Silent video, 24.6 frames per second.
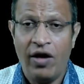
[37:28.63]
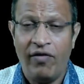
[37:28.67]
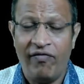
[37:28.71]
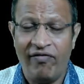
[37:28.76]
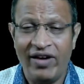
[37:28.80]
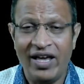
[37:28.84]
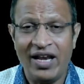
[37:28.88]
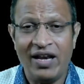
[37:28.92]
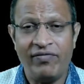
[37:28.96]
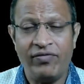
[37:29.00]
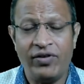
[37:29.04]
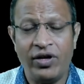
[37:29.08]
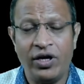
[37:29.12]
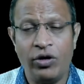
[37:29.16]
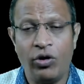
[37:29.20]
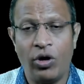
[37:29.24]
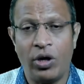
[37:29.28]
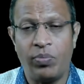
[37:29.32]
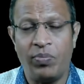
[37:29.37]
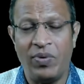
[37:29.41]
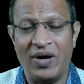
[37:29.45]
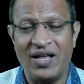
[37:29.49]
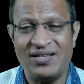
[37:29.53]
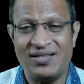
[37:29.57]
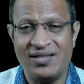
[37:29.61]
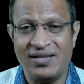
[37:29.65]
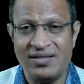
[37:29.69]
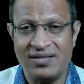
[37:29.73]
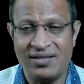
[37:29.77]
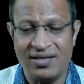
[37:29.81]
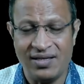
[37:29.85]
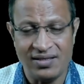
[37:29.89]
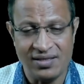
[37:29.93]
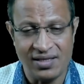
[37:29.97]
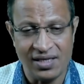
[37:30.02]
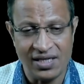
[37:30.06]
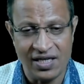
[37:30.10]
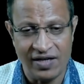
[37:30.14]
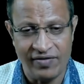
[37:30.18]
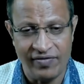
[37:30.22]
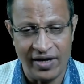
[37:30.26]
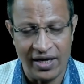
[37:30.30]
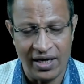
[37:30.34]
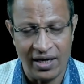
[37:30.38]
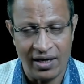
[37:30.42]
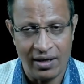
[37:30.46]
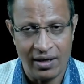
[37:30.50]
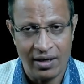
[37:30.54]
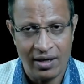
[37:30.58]
Wherever you are placing
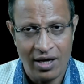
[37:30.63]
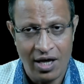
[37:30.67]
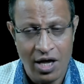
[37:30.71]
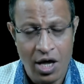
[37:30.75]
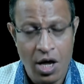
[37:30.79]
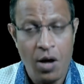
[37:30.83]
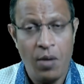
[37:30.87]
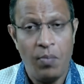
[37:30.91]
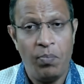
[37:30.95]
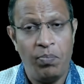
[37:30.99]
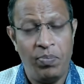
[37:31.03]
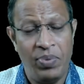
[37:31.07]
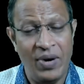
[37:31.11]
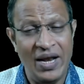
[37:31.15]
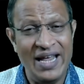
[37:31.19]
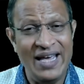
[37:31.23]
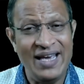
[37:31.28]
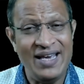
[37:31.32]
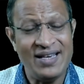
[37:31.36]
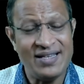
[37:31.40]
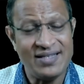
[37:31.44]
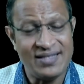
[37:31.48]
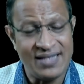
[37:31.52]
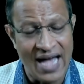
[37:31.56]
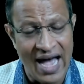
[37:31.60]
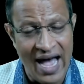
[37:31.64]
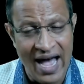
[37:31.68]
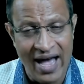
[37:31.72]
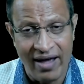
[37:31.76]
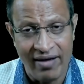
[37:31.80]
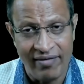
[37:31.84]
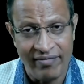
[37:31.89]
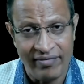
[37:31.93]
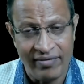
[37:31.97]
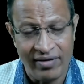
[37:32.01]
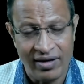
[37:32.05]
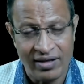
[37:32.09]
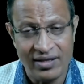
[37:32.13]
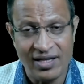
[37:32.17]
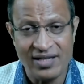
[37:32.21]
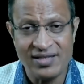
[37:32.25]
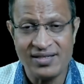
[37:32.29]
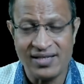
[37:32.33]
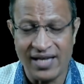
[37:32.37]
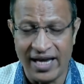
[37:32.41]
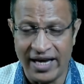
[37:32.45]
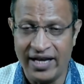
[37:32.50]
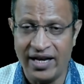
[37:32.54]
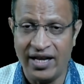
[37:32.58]
CCTV, please have the
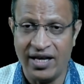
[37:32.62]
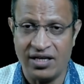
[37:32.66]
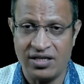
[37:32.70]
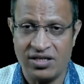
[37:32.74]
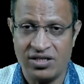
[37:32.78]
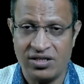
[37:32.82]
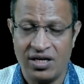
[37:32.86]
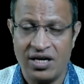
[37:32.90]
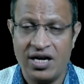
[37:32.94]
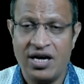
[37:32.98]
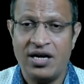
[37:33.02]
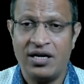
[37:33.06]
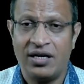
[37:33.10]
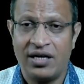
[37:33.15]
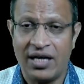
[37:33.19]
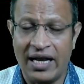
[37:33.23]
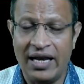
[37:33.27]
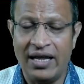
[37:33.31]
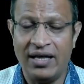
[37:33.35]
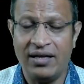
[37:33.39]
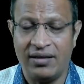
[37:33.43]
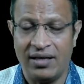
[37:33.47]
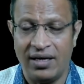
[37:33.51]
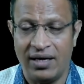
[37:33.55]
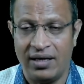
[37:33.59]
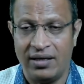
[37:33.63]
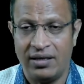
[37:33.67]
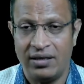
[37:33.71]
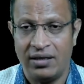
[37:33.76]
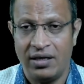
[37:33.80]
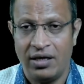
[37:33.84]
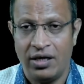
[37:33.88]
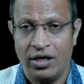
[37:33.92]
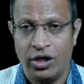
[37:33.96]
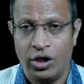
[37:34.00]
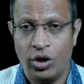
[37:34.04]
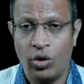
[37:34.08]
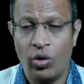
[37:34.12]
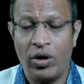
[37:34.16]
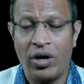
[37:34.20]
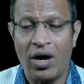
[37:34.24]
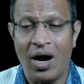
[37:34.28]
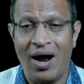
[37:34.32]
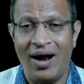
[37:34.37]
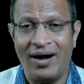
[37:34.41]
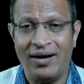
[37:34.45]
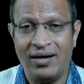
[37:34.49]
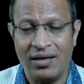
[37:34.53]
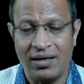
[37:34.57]
signage telling that you are
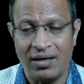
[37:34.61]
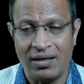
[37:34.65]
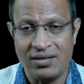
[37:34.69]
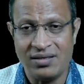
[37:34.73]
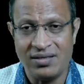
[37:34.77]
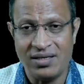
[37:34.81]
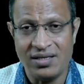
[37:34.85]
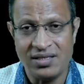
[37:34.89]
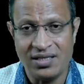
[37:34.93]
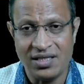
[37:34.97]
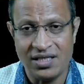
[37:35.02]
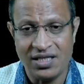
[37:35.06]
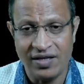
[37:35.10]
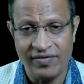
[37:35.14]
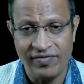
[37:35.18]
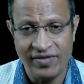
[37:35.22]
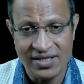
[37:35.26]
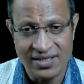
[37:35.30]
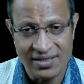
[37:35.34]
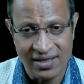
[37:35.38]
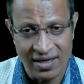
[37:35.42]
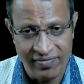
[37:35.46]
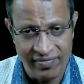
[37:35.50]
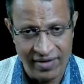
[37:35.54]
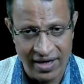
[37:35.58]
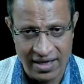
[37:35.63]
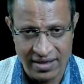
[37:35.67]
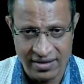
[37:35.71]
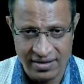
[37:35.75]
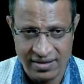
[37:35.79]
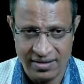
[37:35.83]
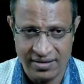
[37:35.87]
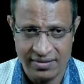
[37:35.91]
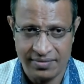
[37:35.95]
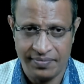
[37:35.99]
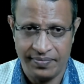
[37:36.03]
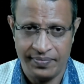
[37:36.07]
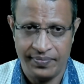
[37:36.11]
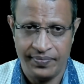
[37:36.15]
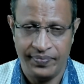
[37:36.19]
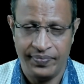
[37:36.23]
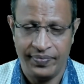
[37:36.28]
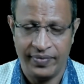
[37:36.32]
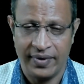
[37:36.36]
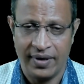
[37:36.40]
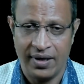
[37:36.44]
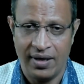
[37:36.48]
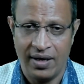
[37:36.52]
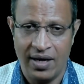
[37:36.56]
under CCTV surveillance.
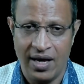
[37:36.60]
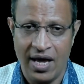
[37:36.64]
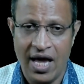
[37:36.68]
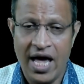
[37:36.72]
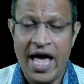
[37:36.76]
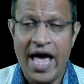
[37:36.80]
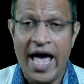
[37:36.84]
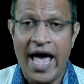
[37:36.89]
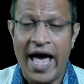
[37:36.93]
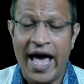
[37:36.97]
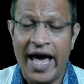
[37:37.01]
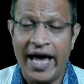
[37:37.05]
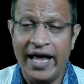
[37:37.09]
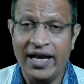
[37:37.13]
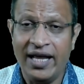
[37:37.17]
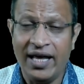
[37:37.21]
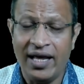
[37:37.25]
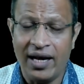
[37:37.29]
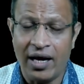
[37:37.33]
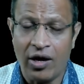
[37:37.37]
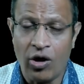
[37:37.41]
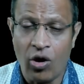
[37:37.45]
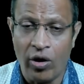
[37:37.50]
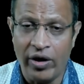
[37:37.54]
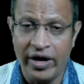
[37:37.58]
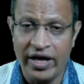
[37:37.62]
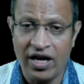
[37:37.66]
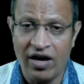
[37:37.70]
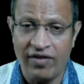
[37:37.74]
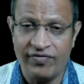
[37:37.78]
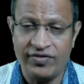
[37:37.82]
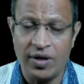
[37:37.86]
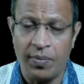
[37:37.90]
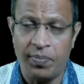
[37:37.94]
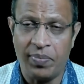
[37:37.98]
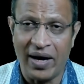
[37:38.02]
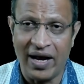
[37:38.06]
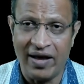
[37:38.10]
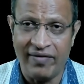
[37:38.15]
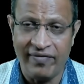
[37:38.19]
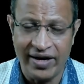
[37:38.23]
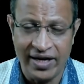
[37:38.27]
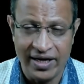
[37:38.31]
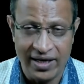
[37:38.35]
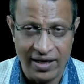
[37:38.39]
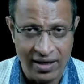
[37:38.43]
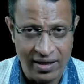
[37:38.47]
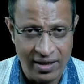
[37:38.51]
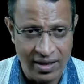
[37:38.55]
Any recording of the
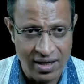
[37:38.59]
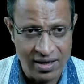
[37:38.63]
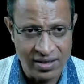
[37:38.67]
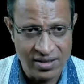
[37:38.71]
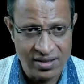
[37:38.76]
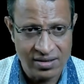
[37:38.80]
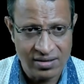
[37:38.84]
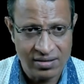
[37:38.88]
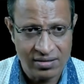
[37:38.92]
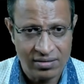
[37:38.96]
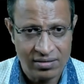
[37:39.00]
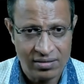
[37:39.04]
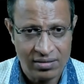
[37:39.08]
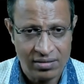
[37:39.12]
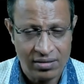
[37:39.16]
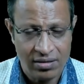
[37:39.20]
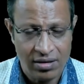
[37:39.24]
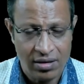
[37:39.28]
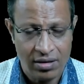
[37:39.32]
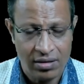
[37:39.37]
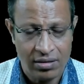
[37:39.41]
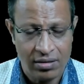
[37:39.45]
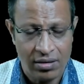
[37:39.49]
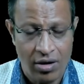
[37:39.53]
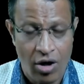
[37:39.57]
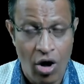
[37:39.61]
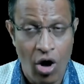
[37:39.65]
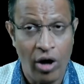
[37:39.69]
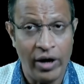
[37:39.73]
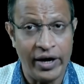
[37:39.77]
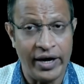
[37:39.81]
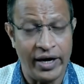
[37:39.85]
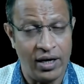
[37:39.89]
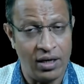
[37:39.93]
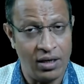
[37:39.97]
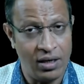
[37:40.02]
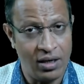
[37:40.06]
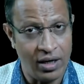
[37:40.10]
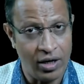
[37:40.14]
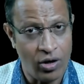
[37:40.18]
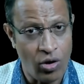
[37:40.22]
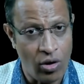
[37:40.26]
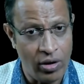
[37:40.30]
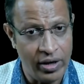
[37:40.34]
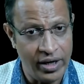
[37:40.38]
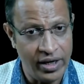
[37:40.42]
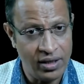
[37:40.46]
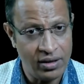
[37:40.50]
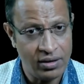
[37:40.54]
private areas or hidden
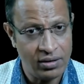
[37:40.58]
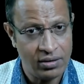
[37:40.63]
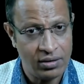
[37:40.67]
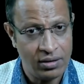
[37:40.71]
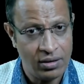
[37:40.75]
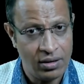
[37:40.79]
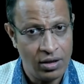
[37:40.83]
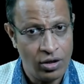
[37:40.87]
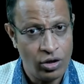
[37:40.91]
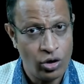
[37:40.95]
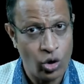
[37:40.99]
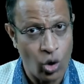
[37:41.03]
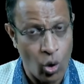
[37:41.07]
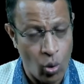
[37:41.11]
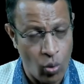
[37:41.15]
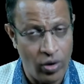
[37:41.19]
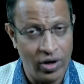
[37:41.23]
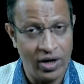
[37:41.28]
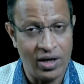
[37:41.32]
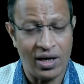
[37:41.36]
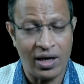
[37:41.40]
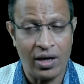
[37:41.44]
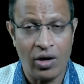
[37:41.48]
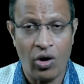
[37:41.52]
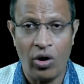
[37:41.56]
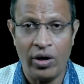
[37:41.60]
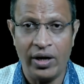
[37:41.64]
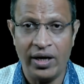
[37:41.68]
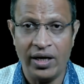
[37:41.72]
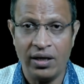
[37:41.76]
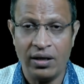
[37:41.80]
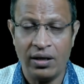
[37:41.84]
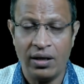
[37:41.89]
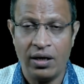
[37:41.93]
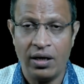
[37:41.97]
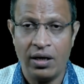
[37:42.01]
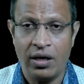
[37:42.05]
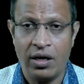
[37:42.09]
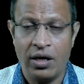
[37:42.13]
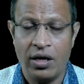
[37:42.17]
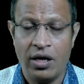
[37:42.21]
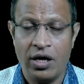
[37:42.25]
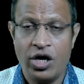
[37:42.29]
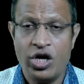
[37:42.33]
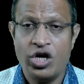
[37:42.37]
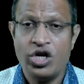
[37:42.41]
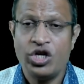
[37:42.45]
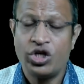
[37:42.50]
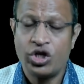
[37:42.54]
recording, covert recording
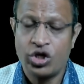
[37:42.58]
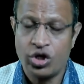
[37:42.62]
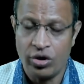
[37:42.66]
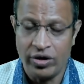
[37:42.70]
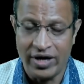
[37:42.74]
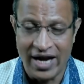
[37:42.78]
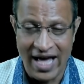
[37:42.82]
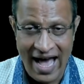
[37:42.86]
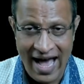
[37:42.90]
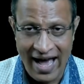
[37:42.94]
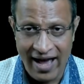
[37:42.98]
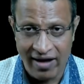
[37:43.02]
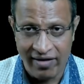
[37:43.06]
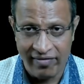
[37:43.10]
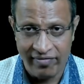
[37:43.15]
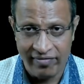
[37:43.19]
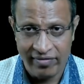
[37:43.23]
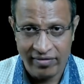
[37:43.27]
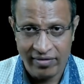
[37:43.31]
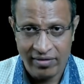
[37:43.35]
should have